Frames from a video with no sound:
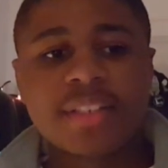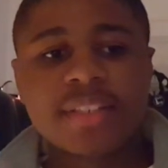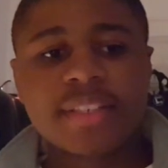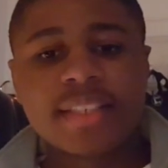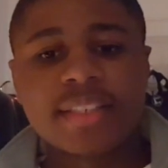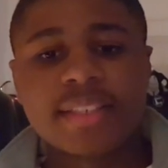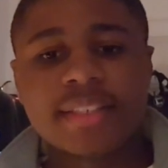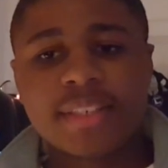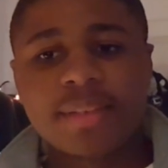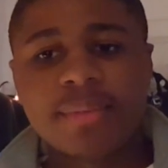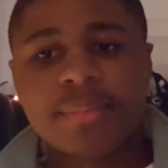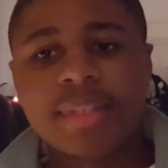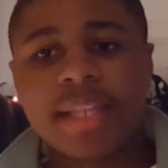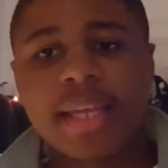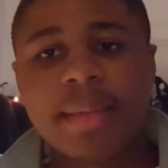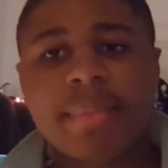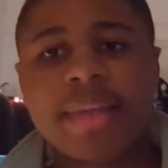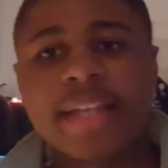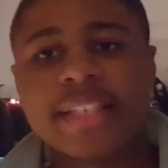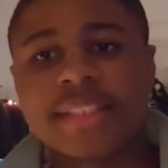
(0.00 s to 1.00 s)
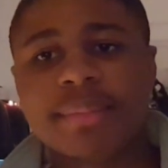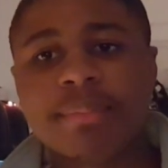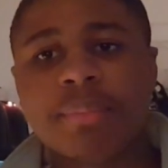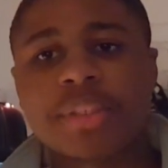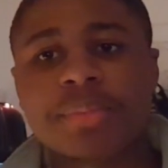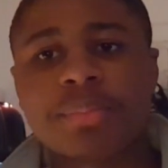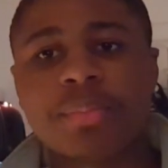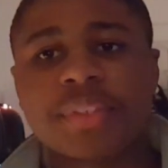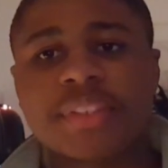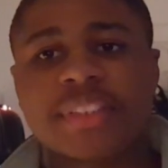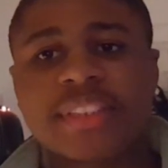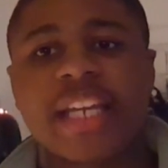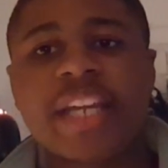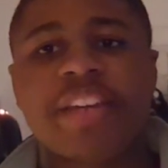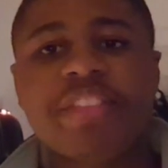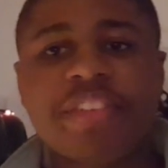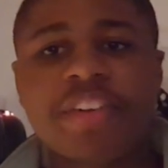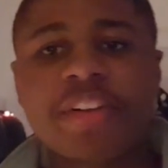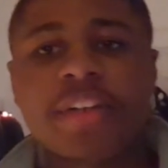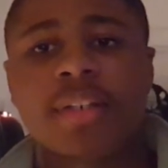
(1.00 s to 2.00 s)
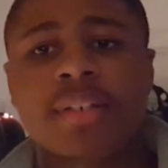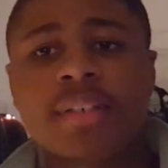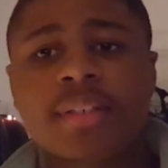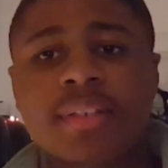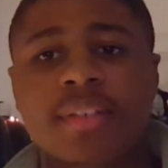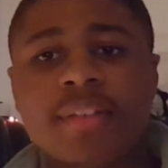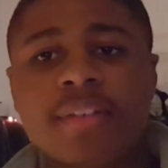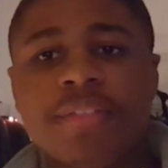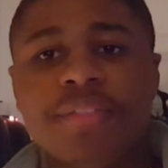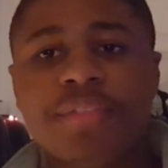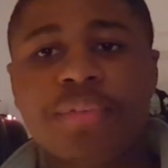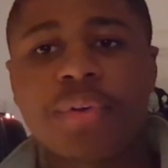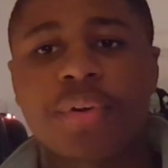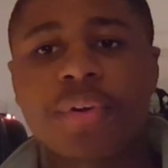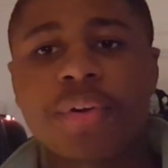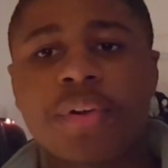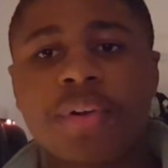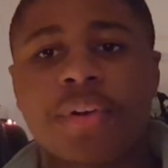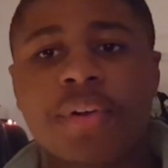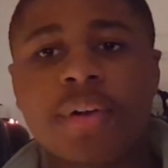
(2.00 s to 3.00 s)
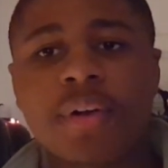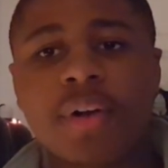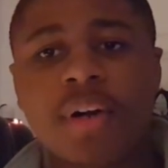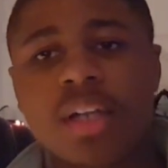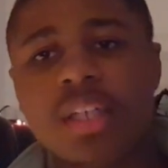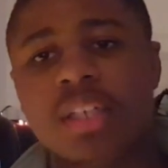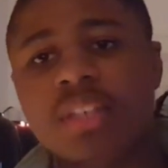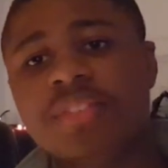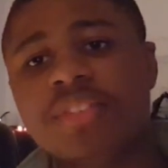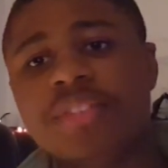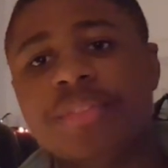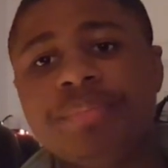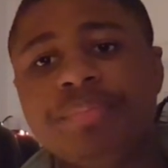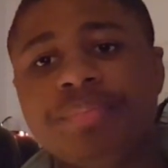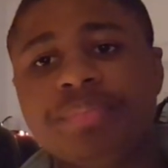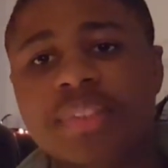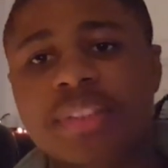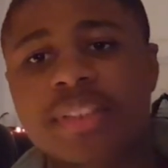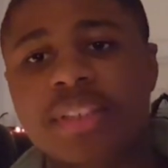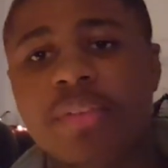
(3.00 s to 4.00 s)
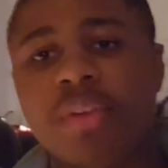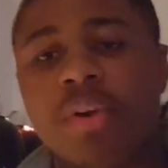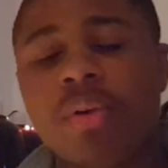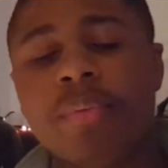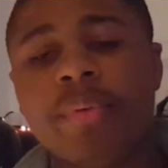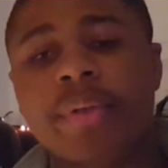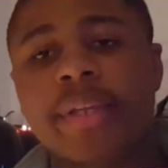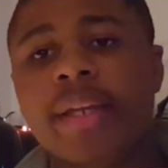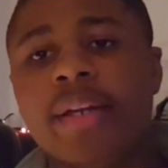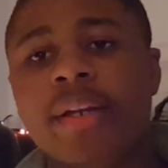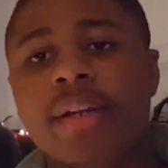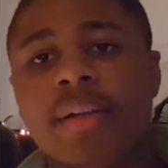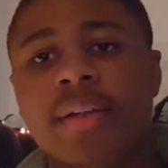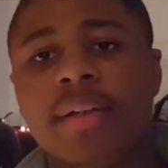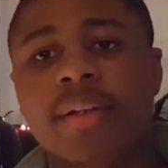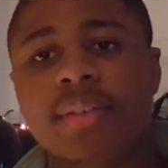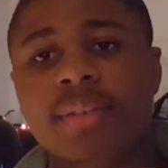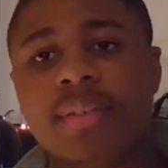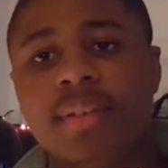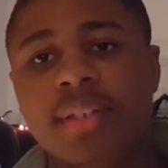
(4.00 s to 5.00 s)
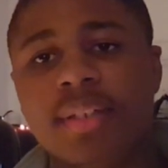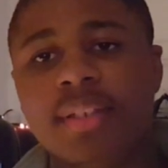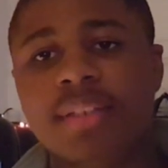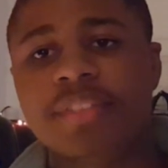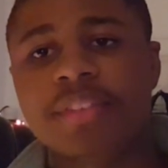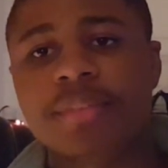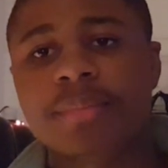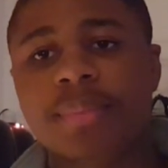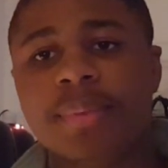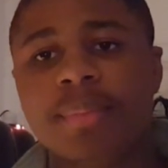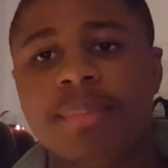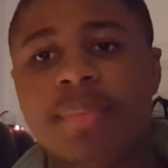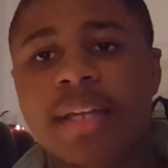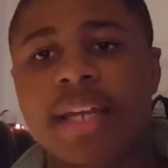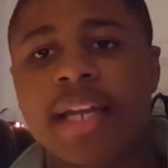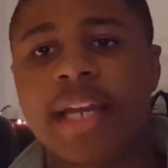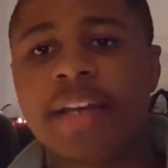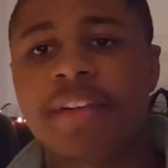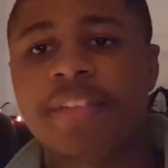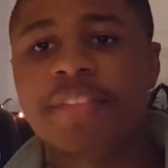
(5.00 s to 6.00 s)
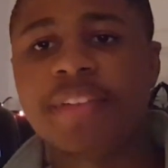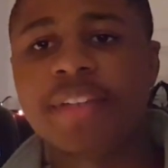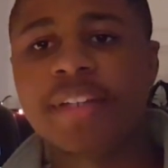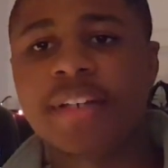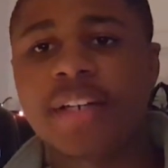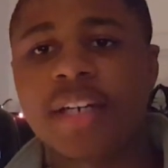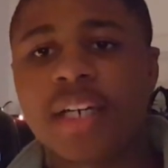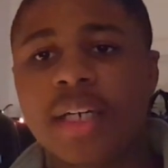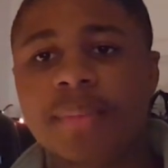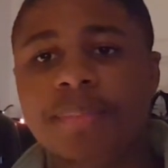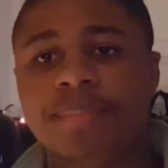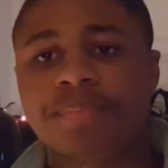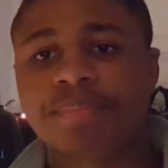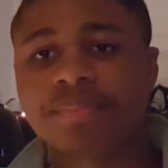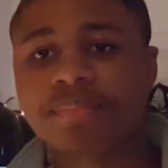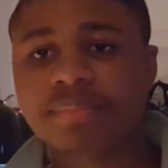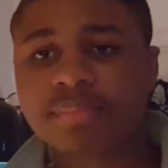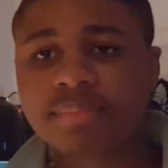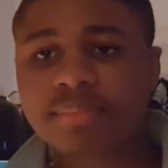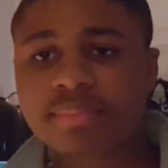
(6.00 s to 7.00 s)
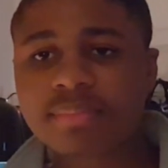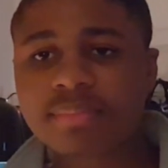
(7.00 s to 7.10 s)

which is so that makes it much more safer for all of them. So no one will get hurt. All of them will have their